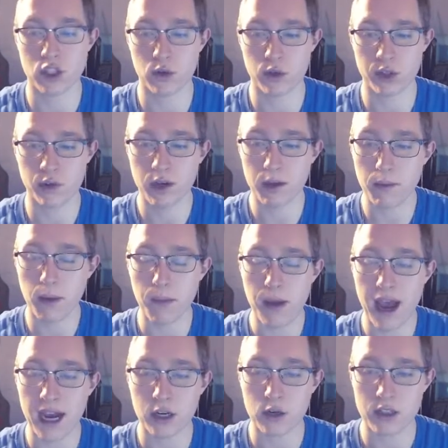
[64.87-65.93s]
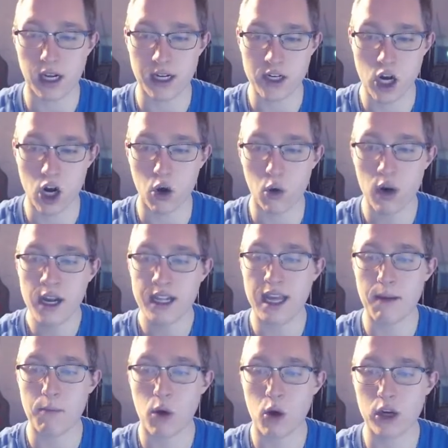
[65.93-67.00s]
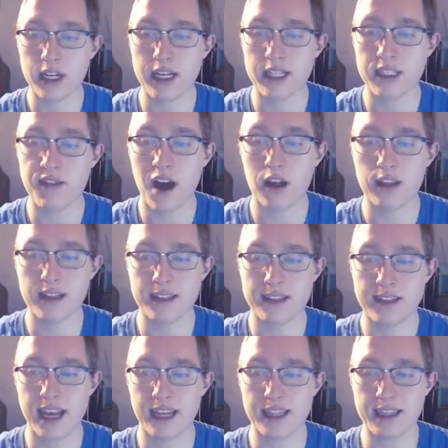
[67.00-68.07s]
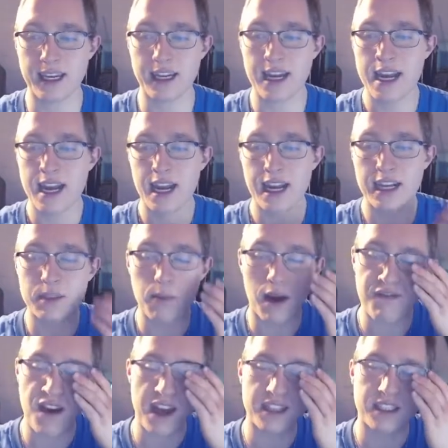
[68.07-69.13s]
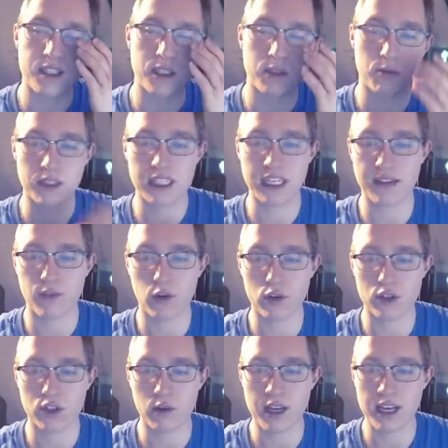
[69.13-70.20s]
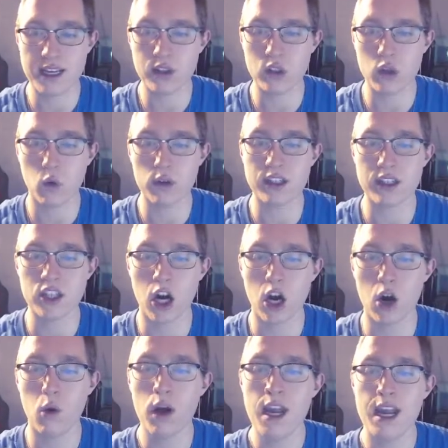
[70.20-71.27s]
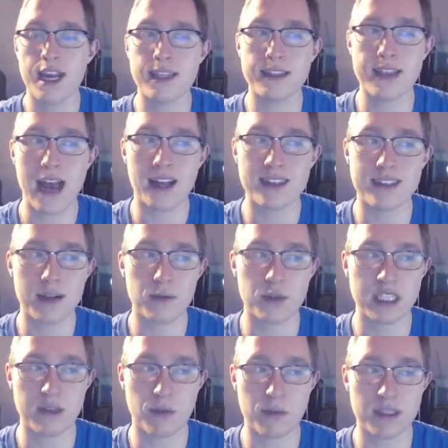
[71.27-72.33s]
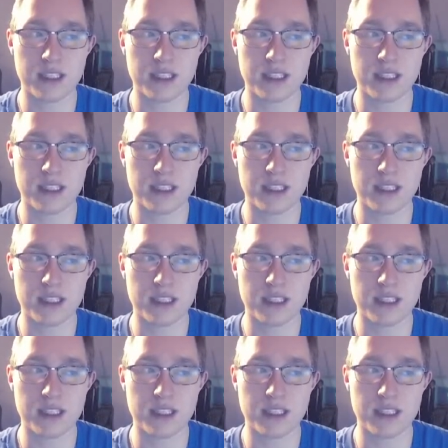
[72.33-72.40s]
So on the Green Bay Packers, I know that Marquez Valdes-Scantling is my fastest receiver, so he is going to go in this outside receiver